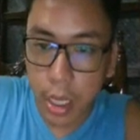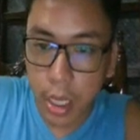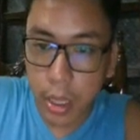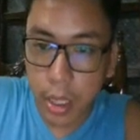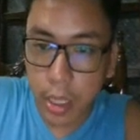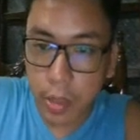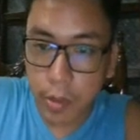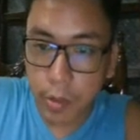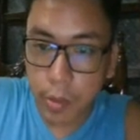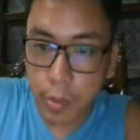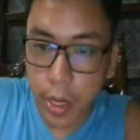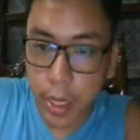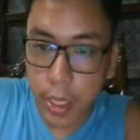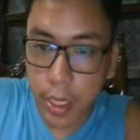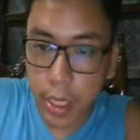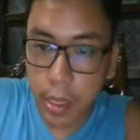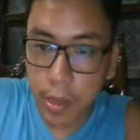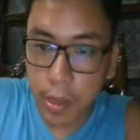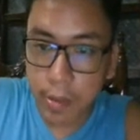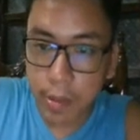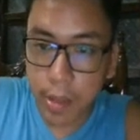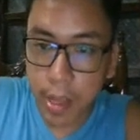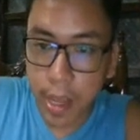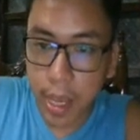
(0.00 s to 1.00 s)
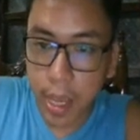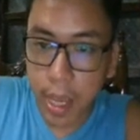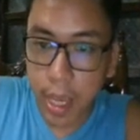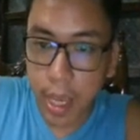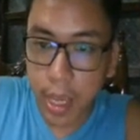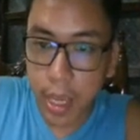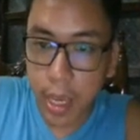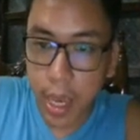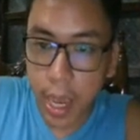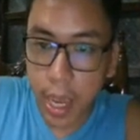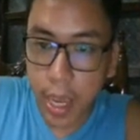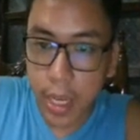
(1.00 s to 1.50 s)
This one is
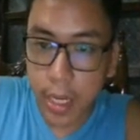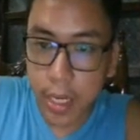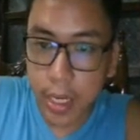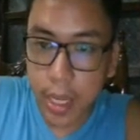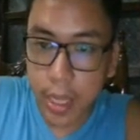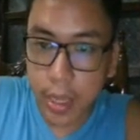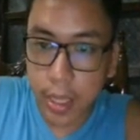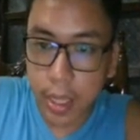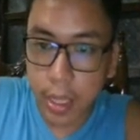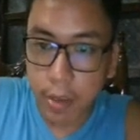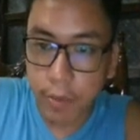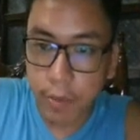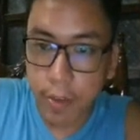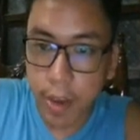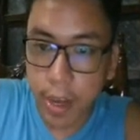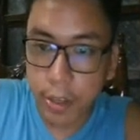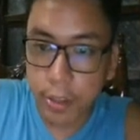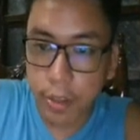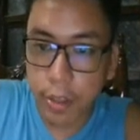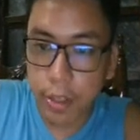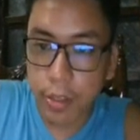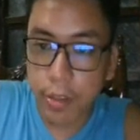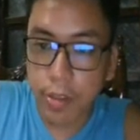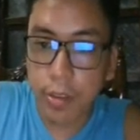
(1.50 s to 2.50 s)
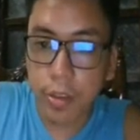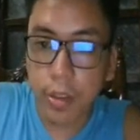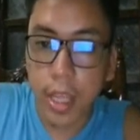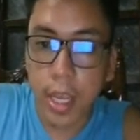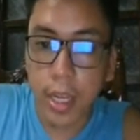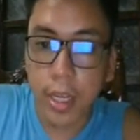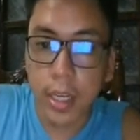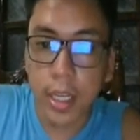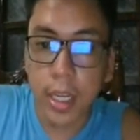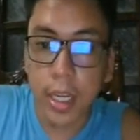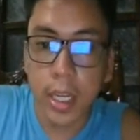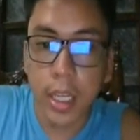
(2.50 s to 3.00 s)
a identity function. So
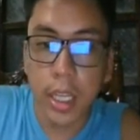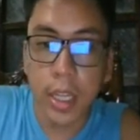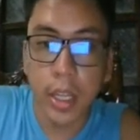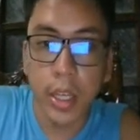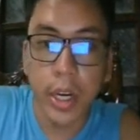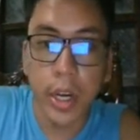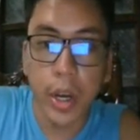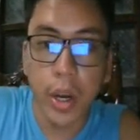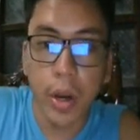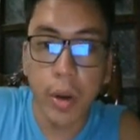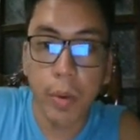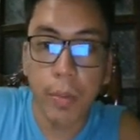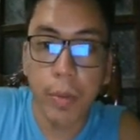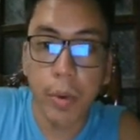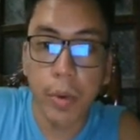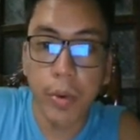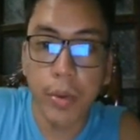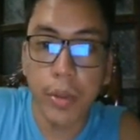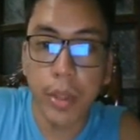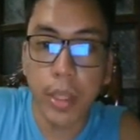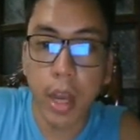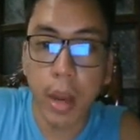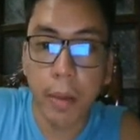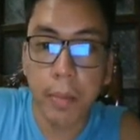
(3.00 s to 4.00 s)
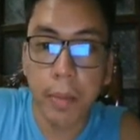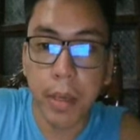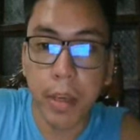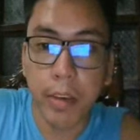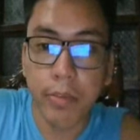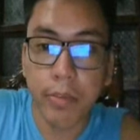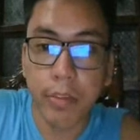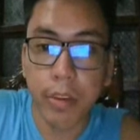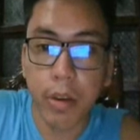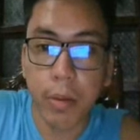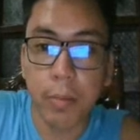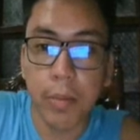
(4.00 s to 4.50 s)
technically they're both coming
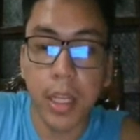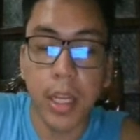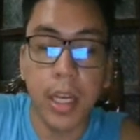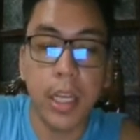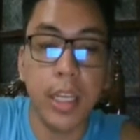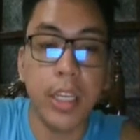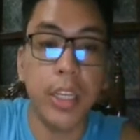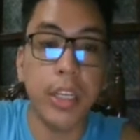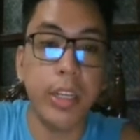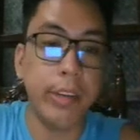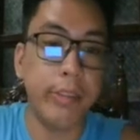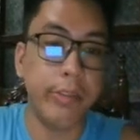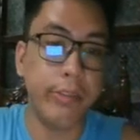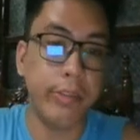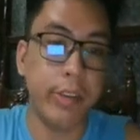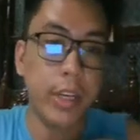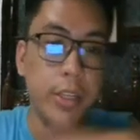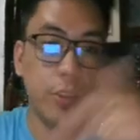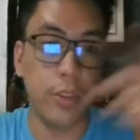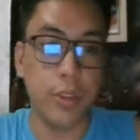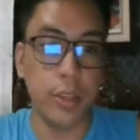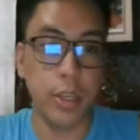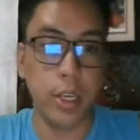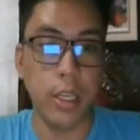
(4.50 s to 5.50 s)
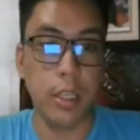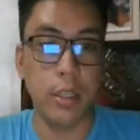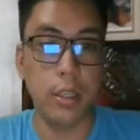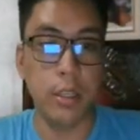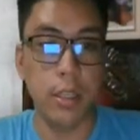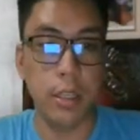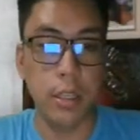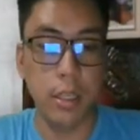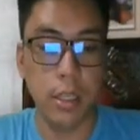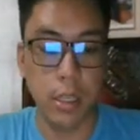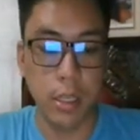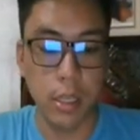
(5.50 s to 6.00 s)
from the linear function.
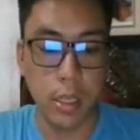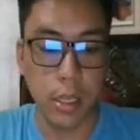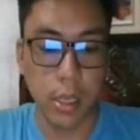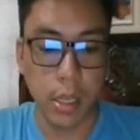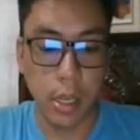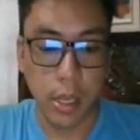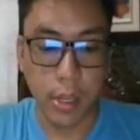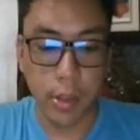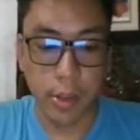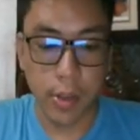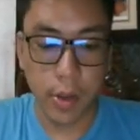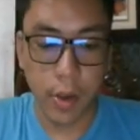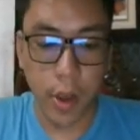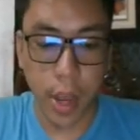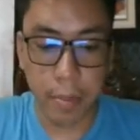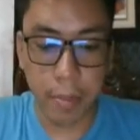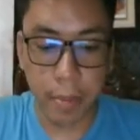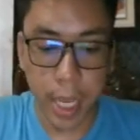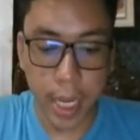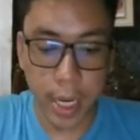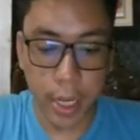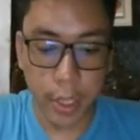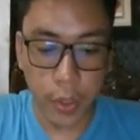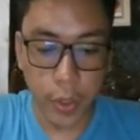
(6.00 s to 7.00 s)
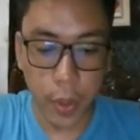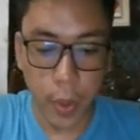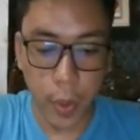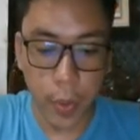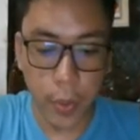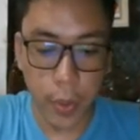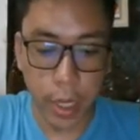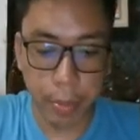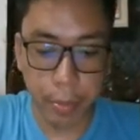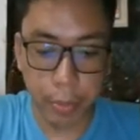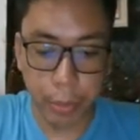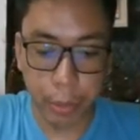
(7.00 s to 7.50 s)
So I'm going to
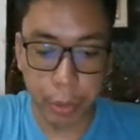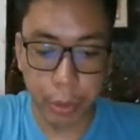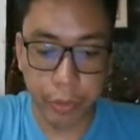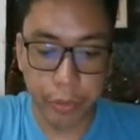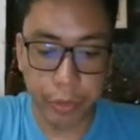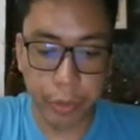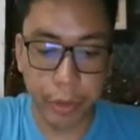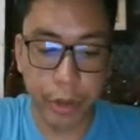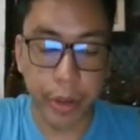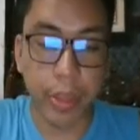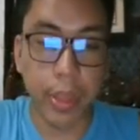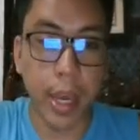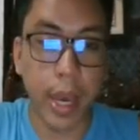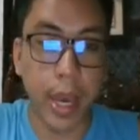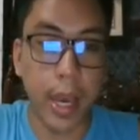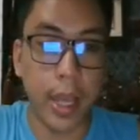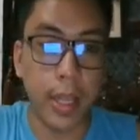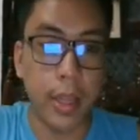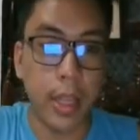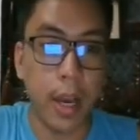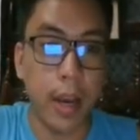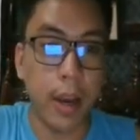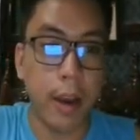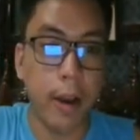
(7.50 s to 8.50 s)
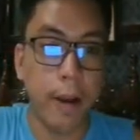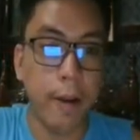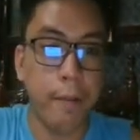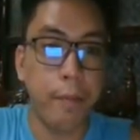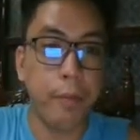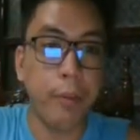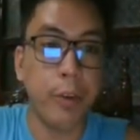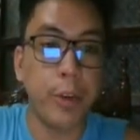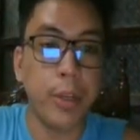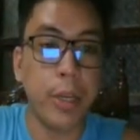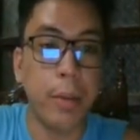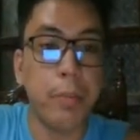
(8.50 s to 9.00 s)
show the proof for that.
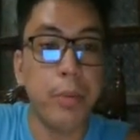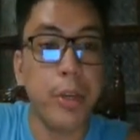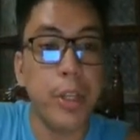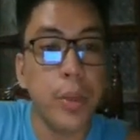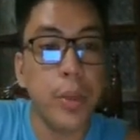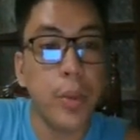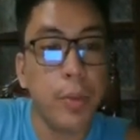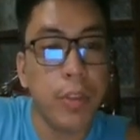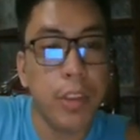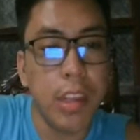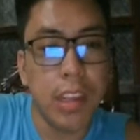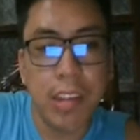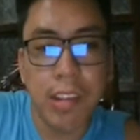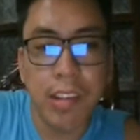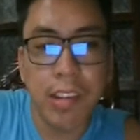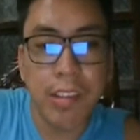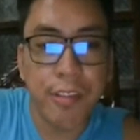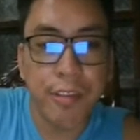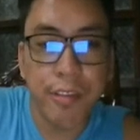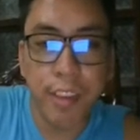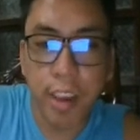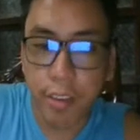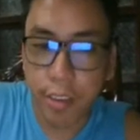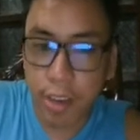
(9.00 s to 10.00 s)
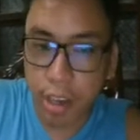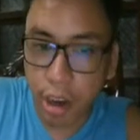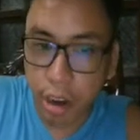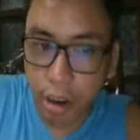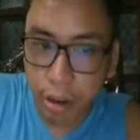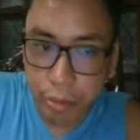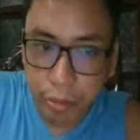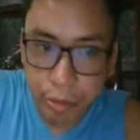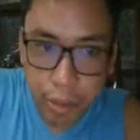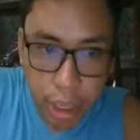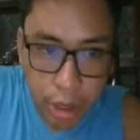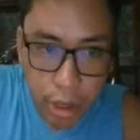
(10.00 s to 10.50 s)
For number 2, this is very
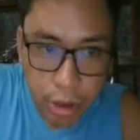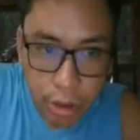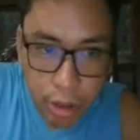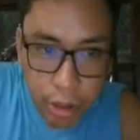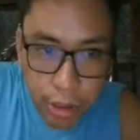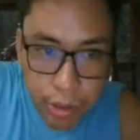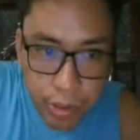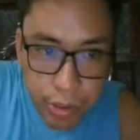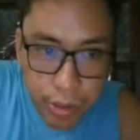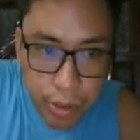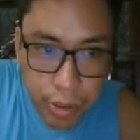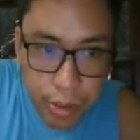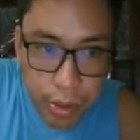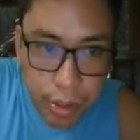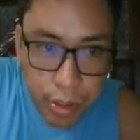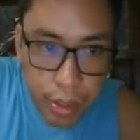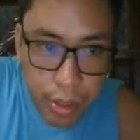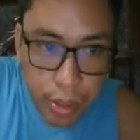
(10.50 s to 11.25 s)
obvious.